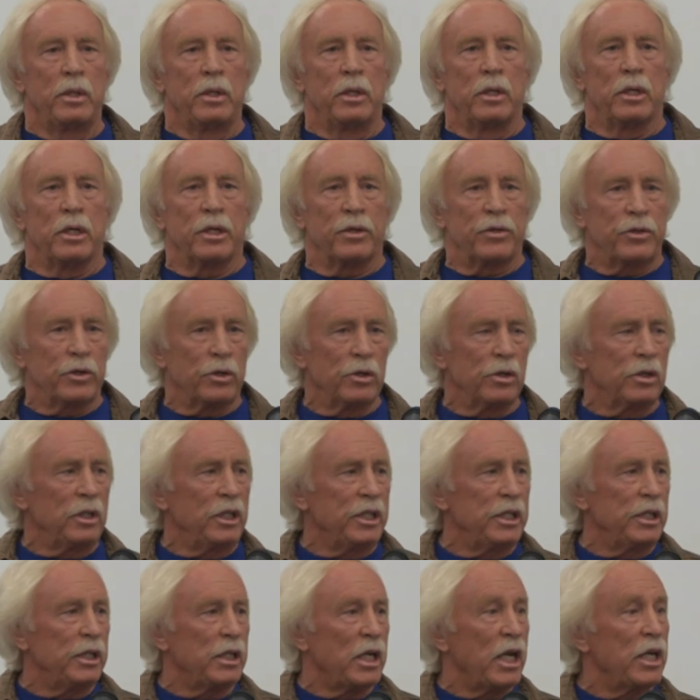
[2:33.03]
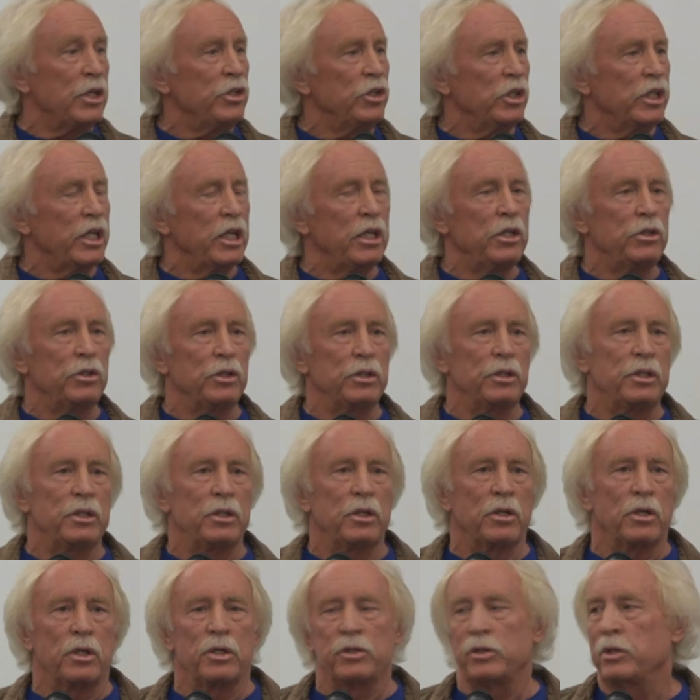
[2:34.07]
Thirdly, education in the
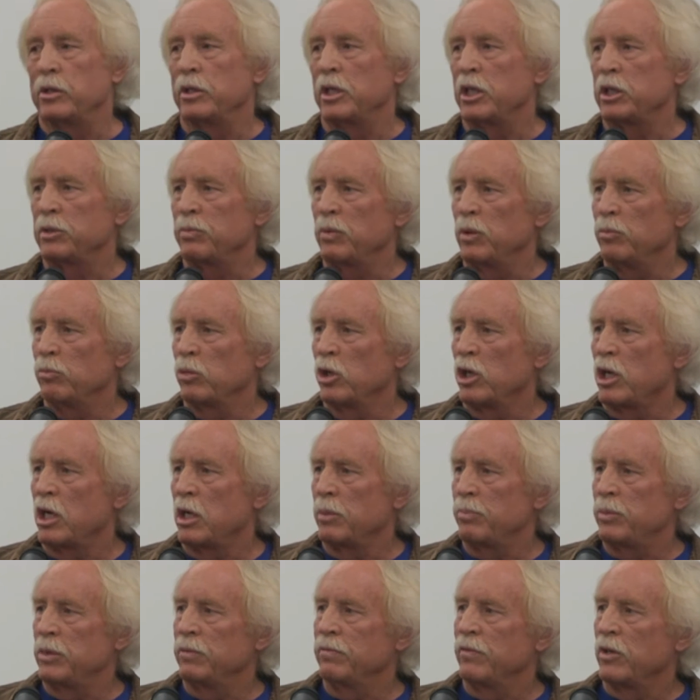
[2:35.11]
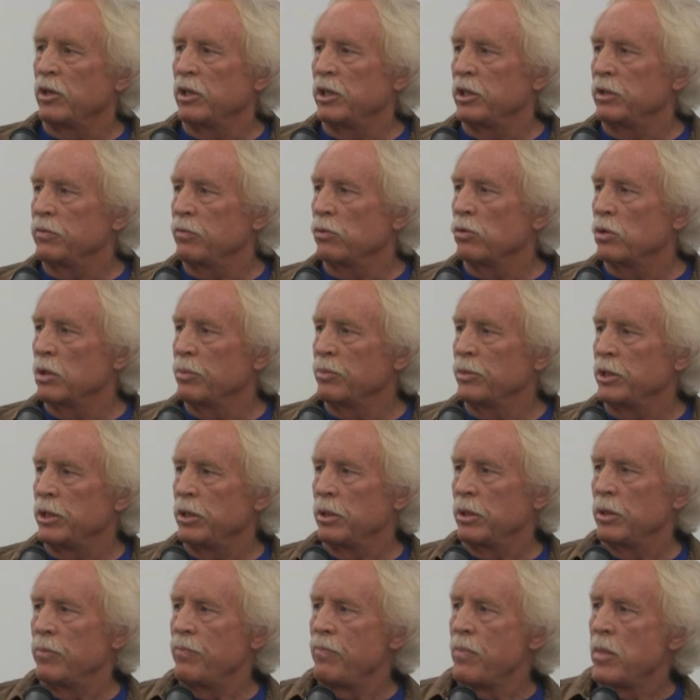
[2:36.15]
arts, and that's been brought up in various forms
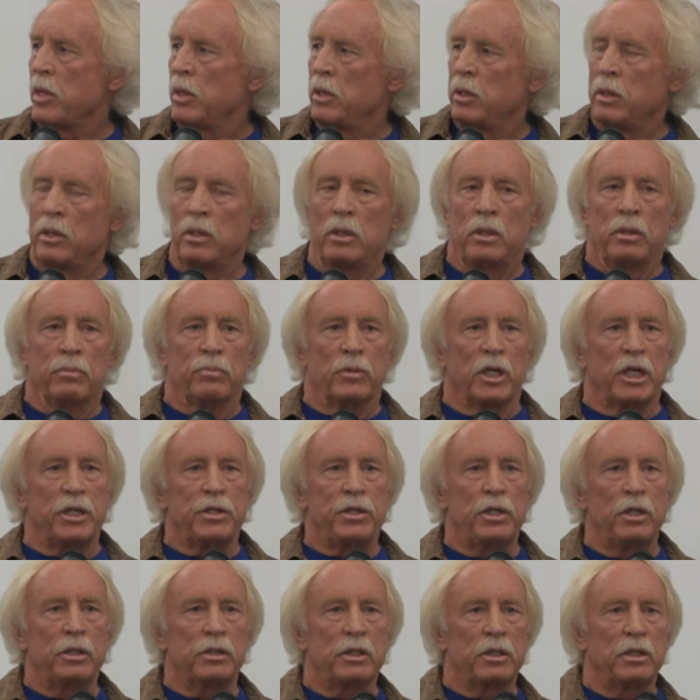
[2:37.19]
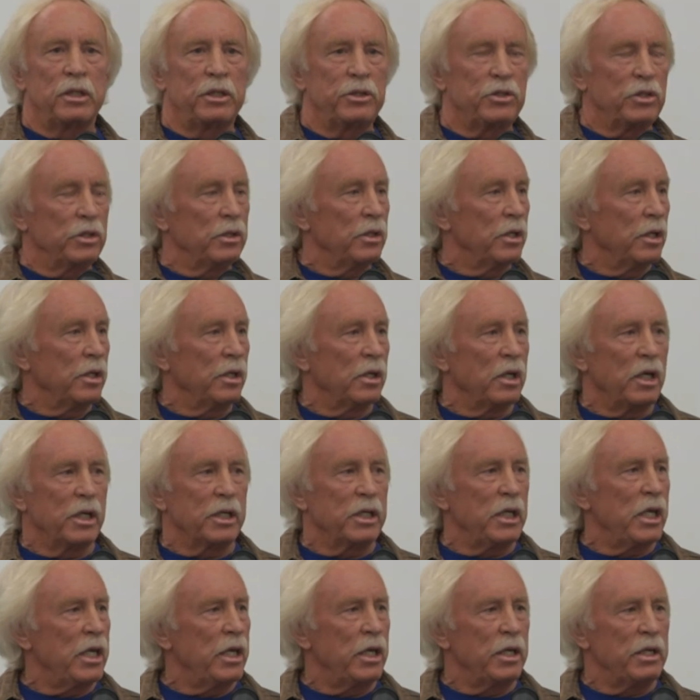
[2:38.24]
here. But I think that it's,
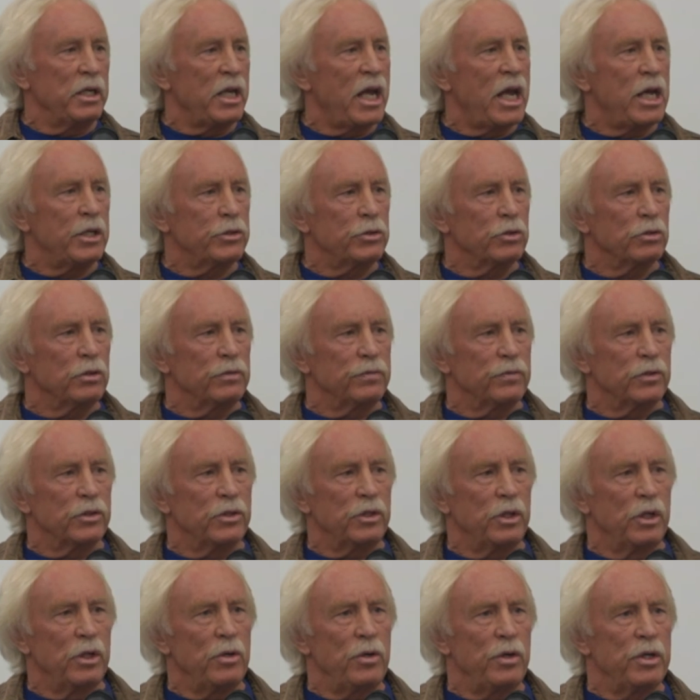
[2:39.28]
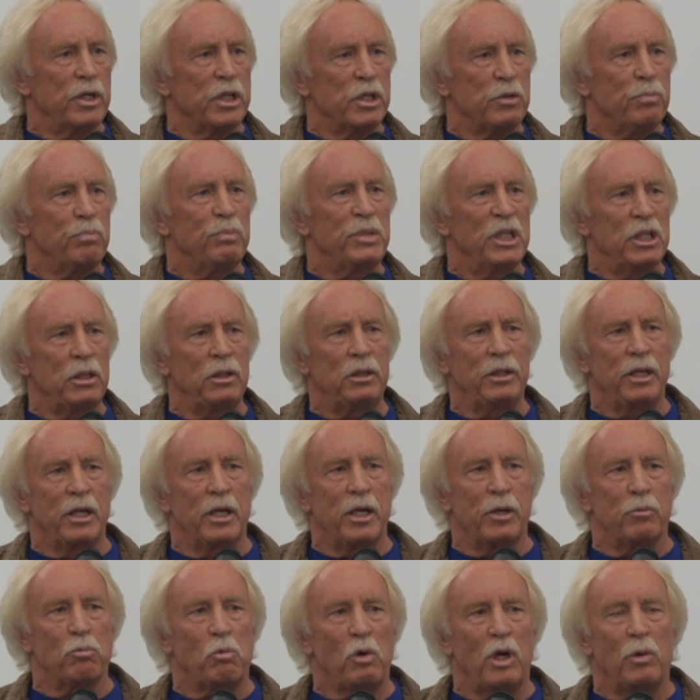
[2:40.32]
again, a natural for Sedona. You build
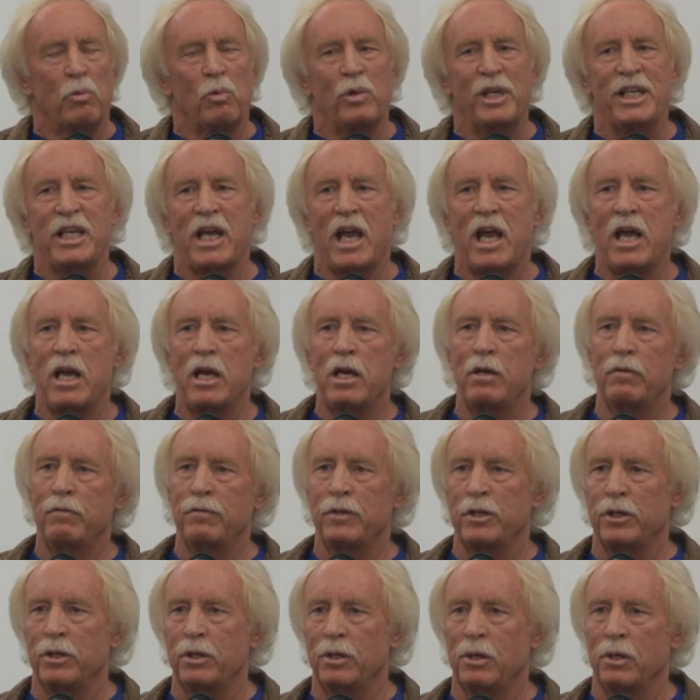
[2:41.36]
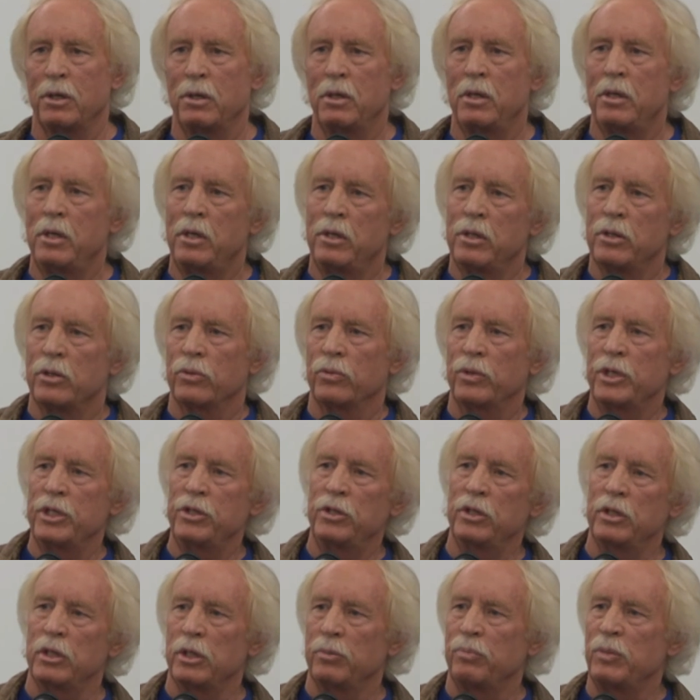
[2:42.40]
on what we have here, the
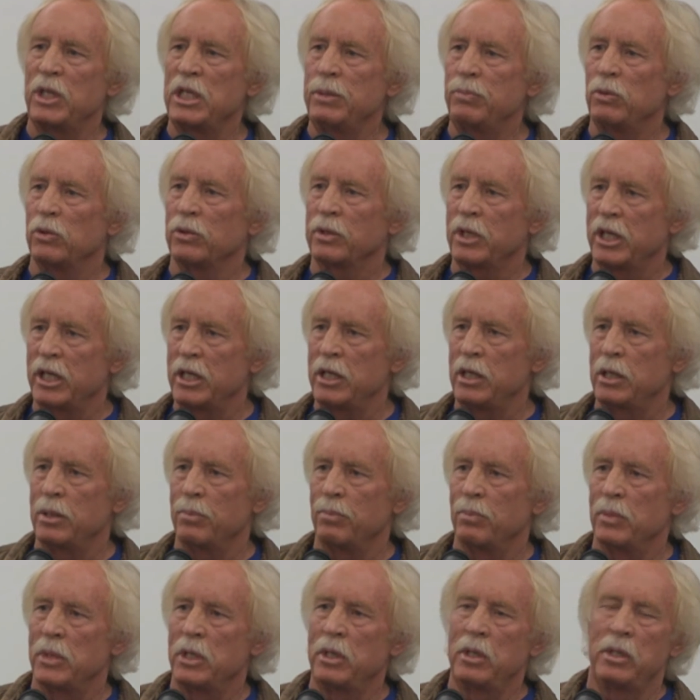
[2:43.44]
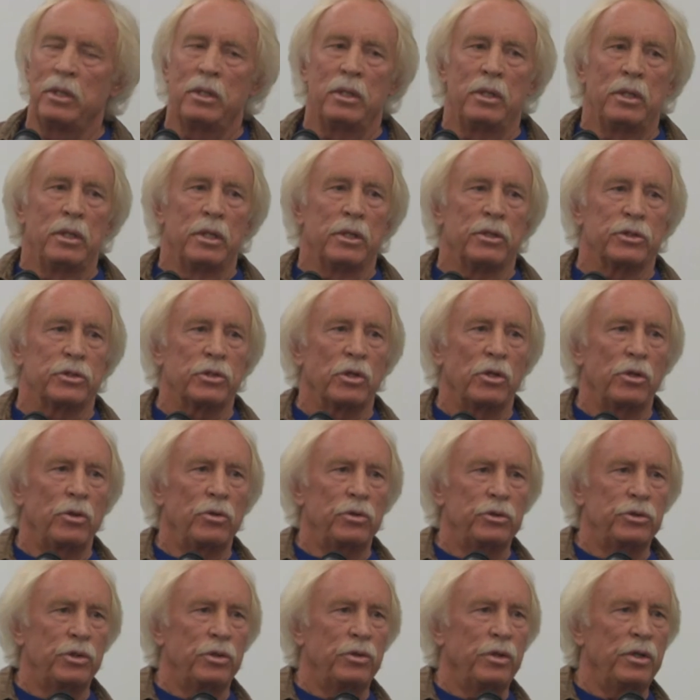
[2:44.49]
reason that people come. And so
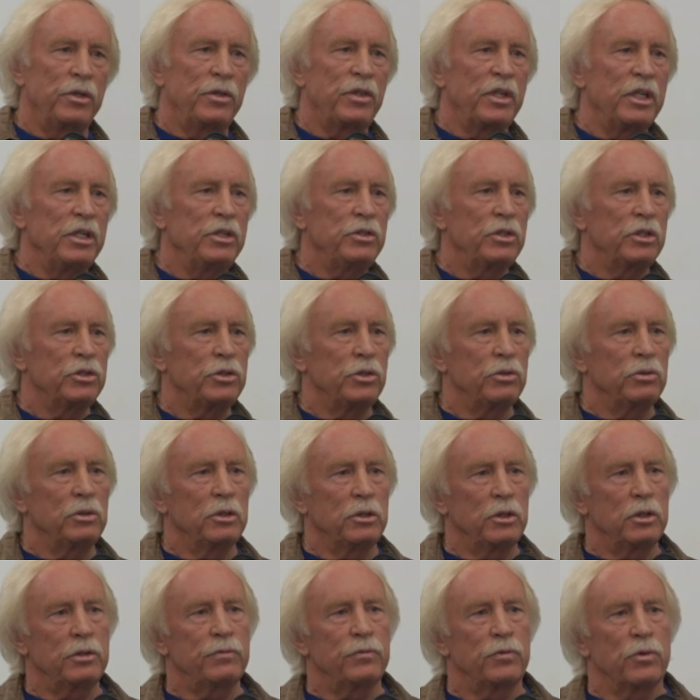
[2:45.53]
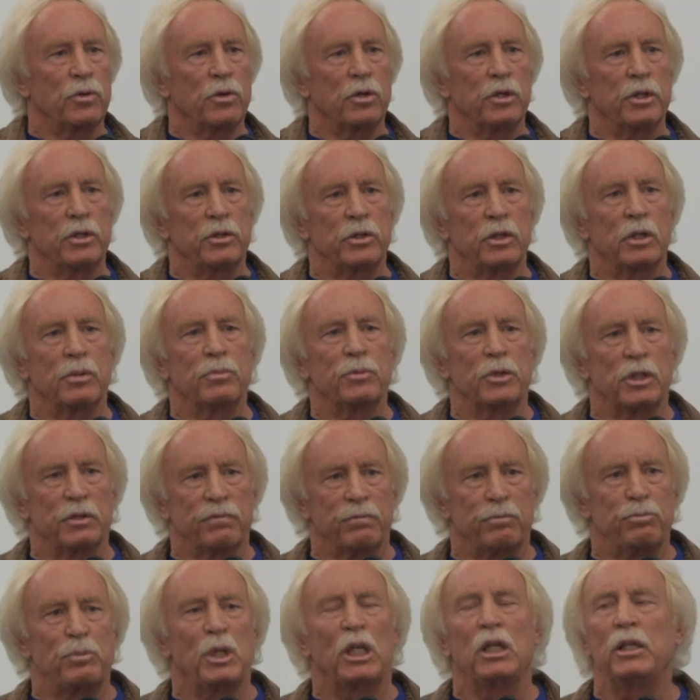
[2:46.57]
those are the things that you look for in terms
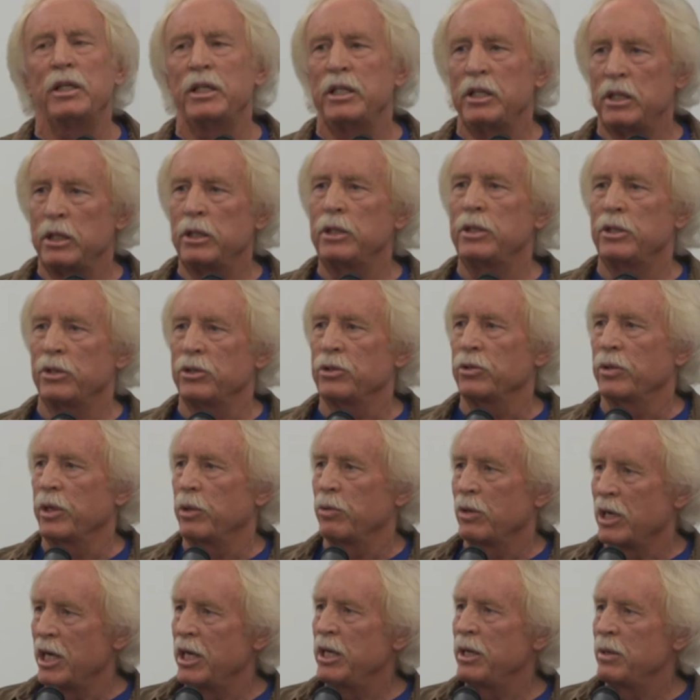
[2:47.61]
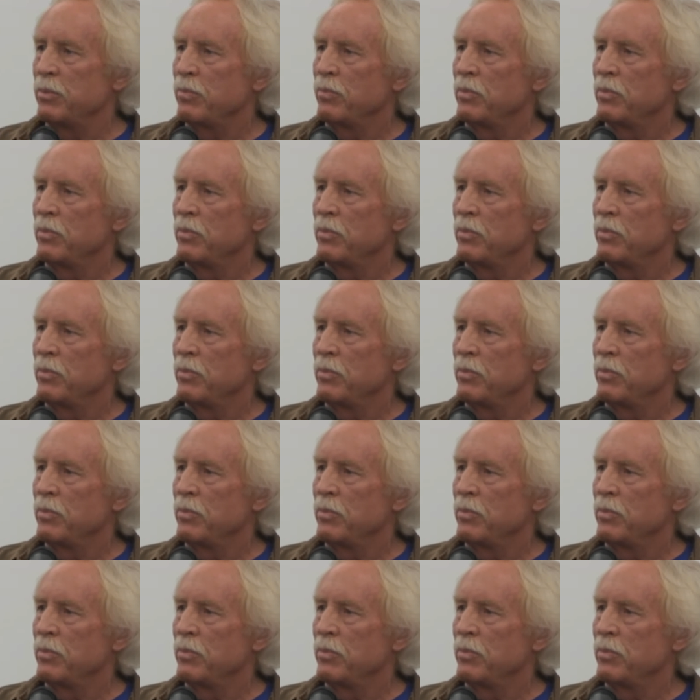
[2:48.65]
of building industry, right?